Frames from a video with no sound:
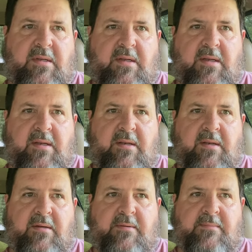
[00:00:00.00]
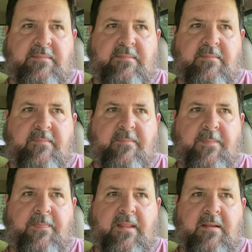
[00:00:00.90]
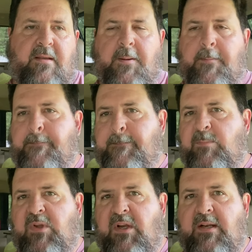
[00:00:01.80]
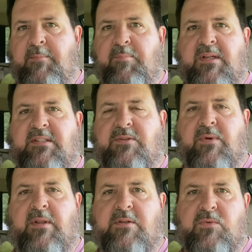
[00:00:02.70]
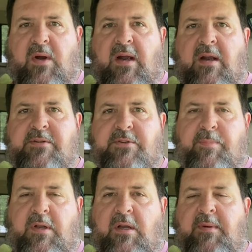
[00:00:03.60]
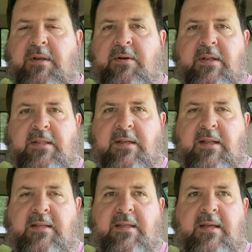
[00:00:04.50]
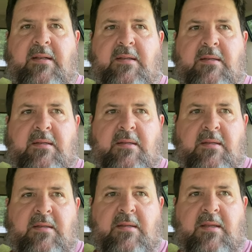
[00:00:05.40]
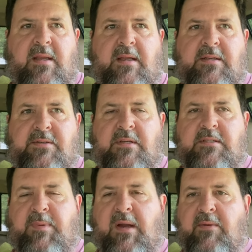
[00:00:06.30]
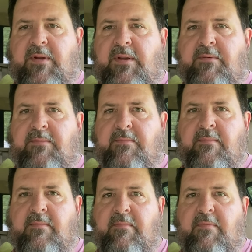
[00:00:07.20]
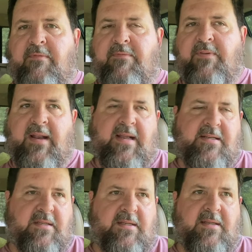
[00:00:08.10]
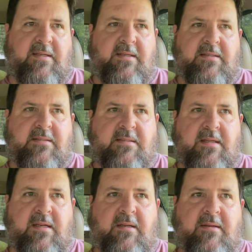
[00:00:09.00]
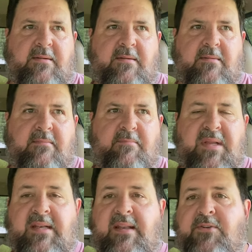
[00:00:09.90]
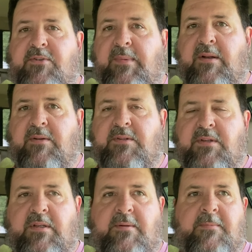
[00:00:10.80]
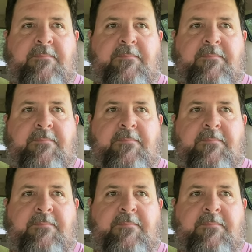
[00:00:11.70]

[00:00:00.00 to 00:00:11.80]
And, um, you know, cutting in places where there's wires or plumbing or anything like that can get you in a spot where you financially it's gonna be detrimental to you